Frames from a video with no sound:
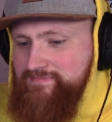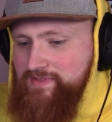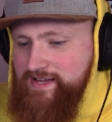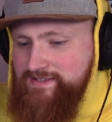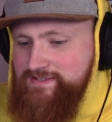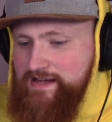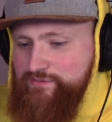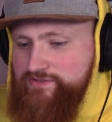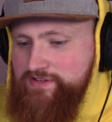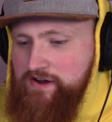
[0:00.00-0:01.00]
Nice
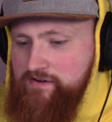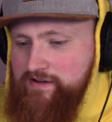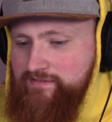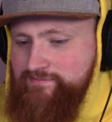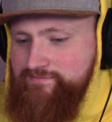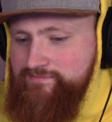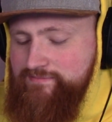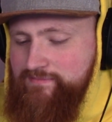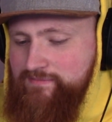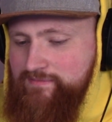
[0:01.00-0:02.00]
sounds, Tara.
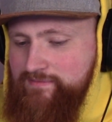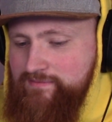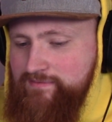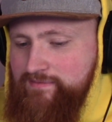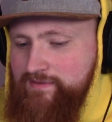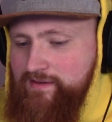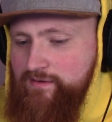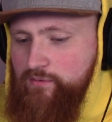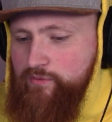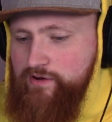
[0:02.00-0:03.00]

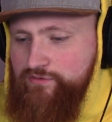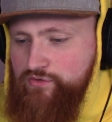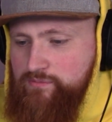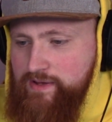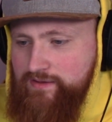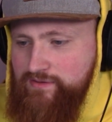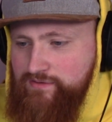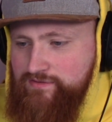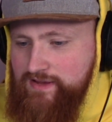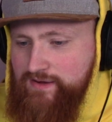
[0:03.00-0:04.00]
Where else do you make
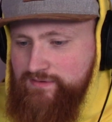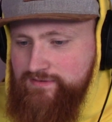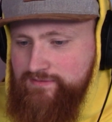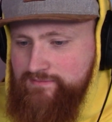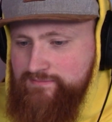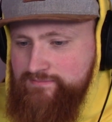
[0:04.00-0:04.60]
those sounds?